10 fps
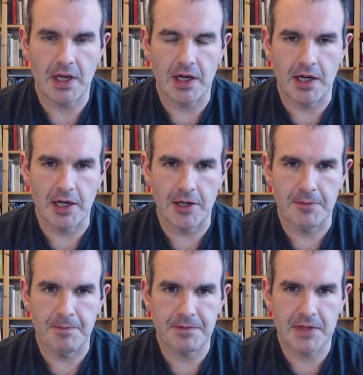
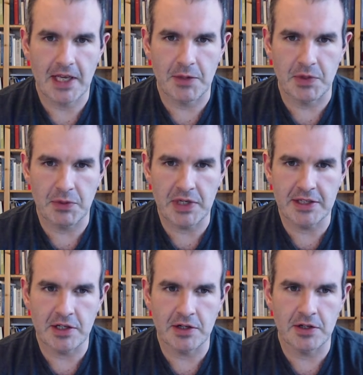And when I went in there